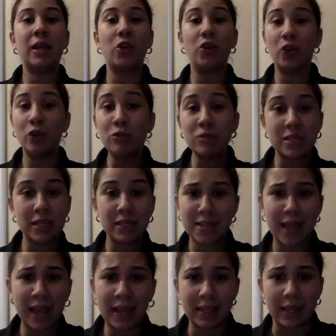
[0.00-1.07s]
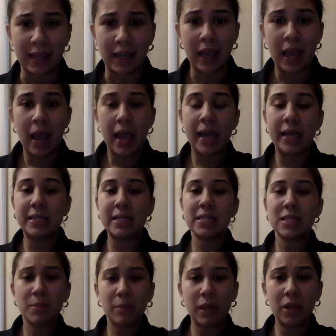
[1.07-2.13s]
use it daily. It
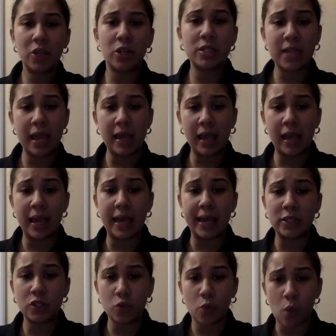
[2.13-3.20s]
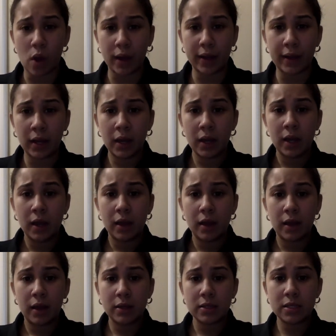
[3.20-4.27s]
doesn't mean you're taking each one
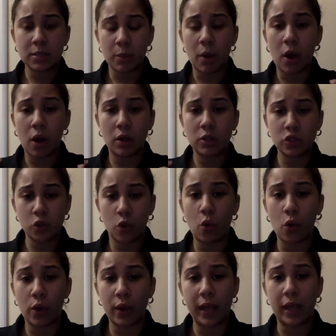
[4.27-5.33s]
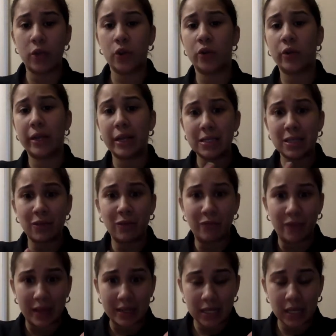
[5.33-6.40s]
small toy and you're
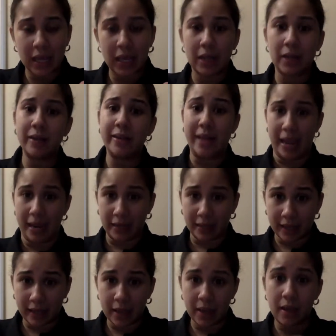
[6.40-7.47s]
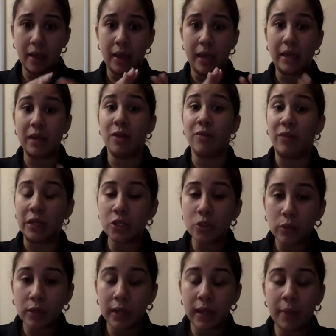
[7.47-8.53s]
disinfecting it daily
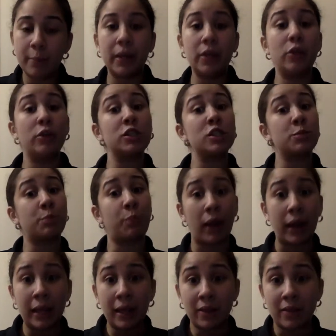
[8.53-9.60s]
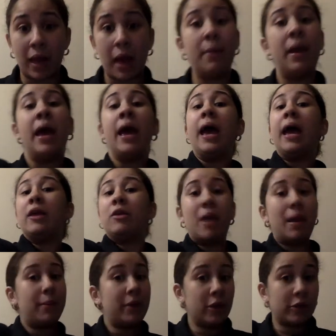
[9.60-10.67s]
individually, but you're spraying them and
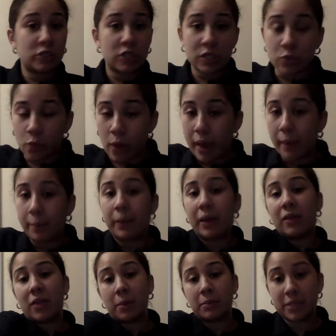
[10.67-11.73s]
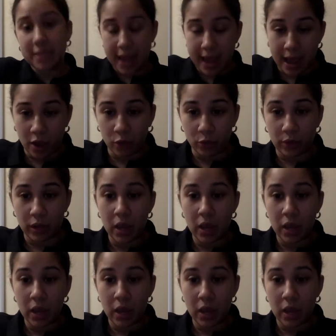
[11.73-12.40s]
maybe you're just wiping them down